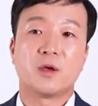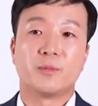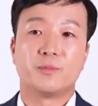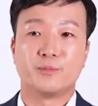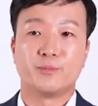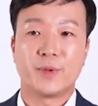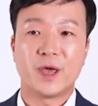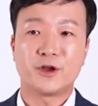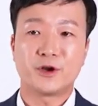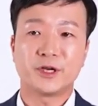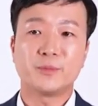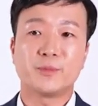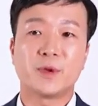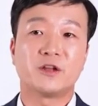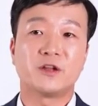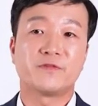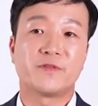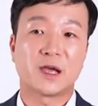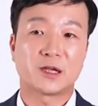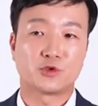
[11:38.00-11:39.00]
battery
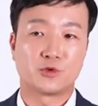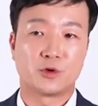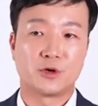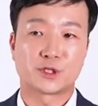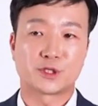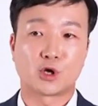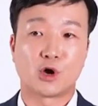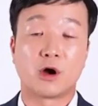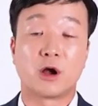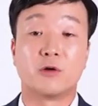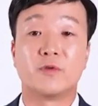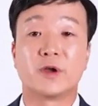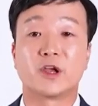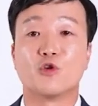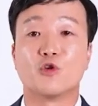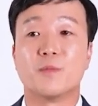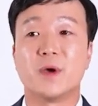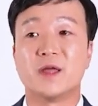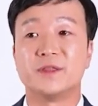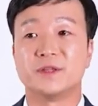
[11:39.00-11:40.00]
manufacturers are
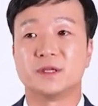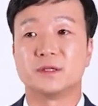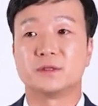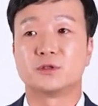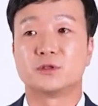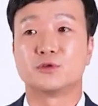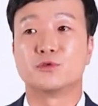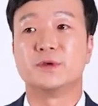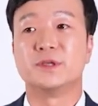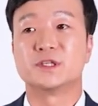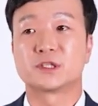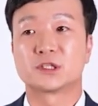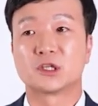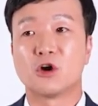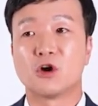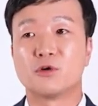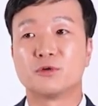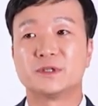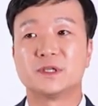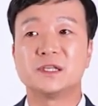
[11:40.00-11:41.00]
recommended to
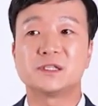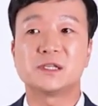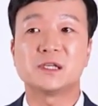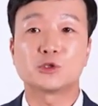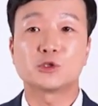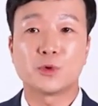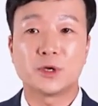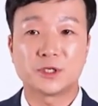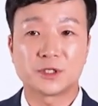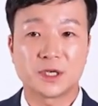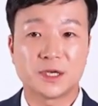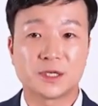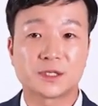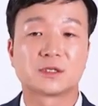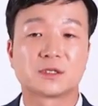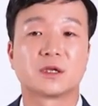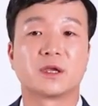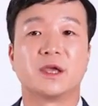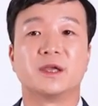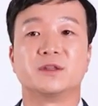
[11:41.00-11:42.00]
install DC
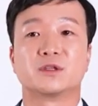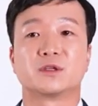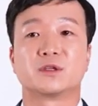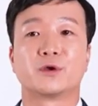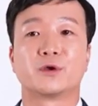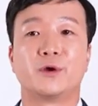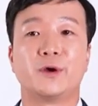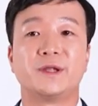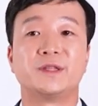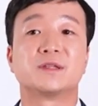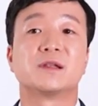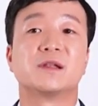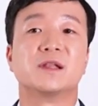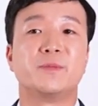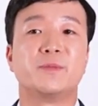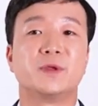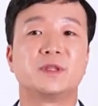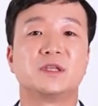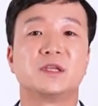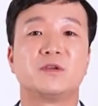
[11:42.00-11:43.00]
switches and current
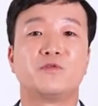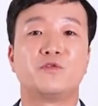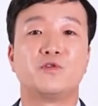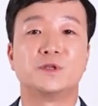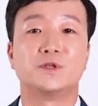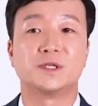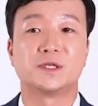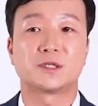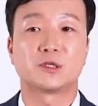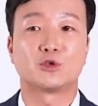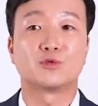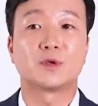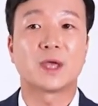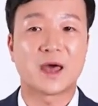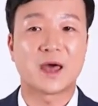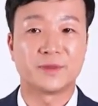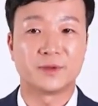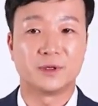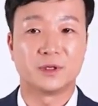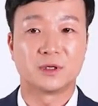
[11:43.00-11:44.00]
limiting fuses
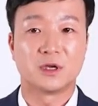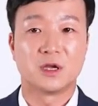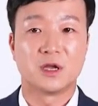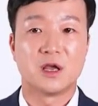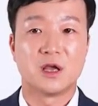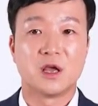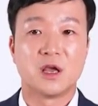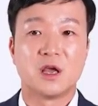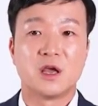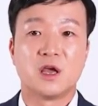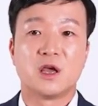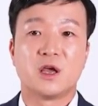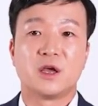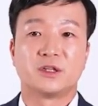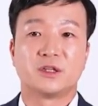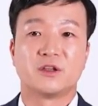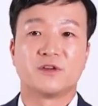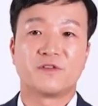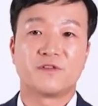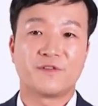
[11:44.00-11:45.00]
together.
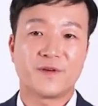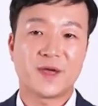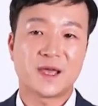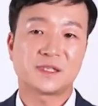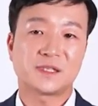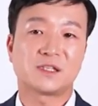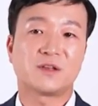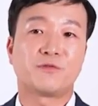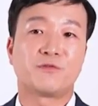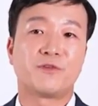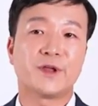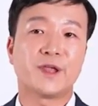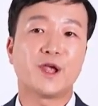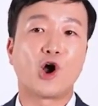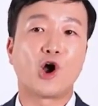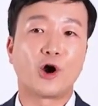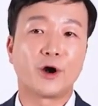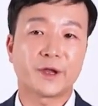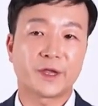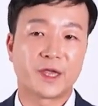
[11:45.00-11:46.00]
The fast free
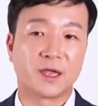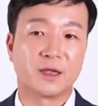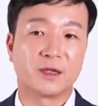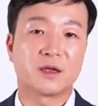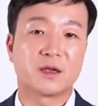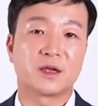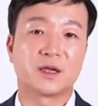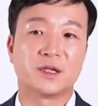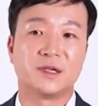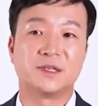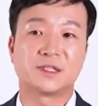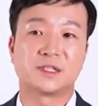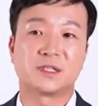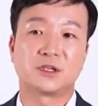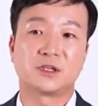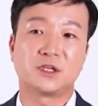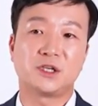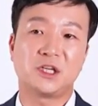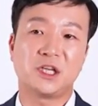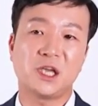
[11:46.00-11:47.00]
arcing is
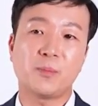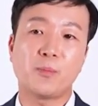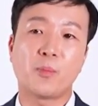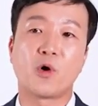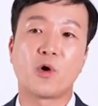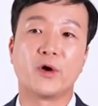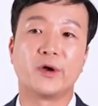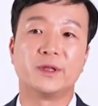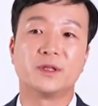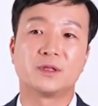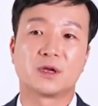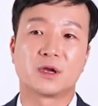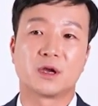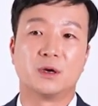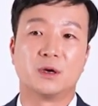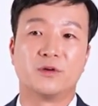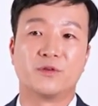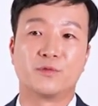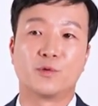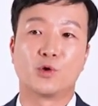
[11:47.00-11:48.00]
the key point
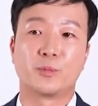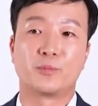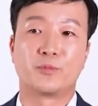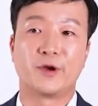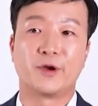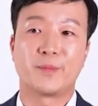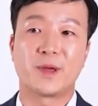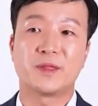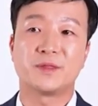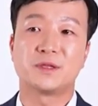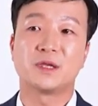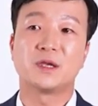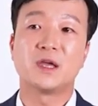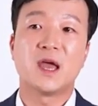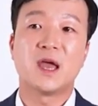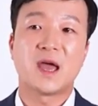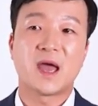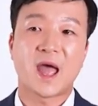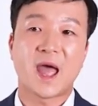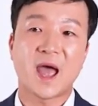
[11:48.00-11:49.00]
for
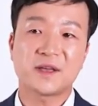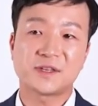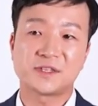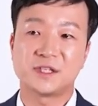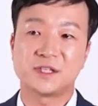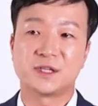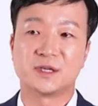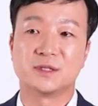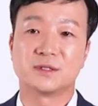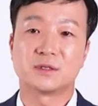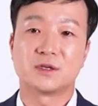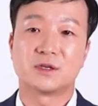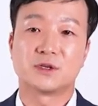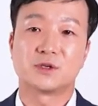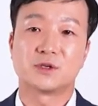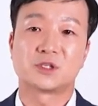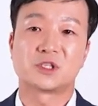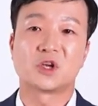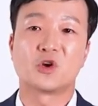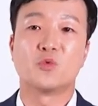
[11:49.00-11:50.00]
preventing accident,
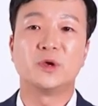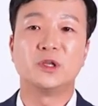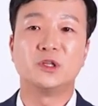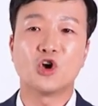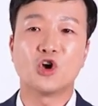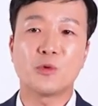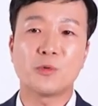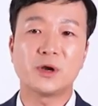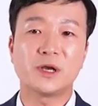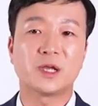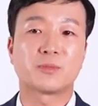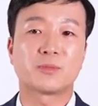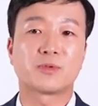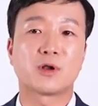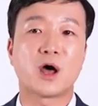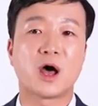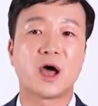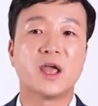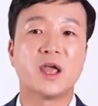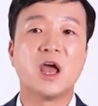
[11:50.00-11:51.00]
so we normally
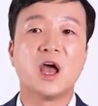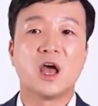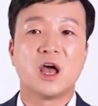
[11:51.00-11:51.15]
apply